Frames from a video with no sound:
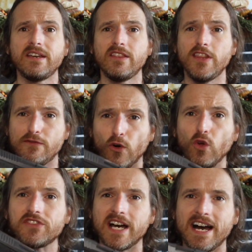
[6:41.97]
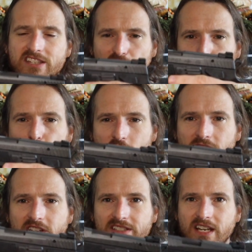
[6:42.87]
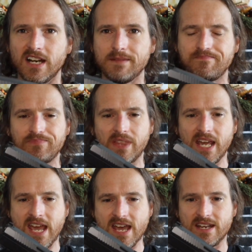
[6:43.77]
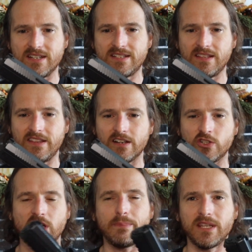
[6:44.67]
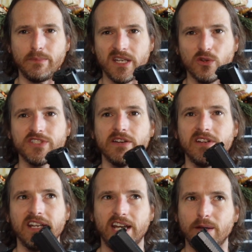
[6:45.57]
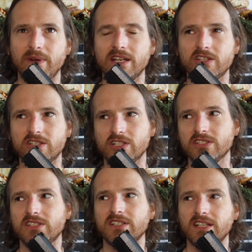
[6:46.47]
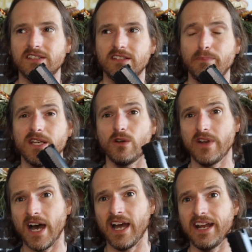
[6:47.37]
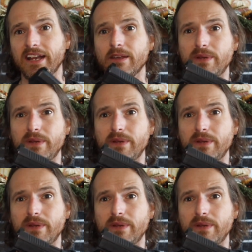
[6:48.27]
the full-size version of this gun, and they're dropping the P-07 name, and it's the P-09 and the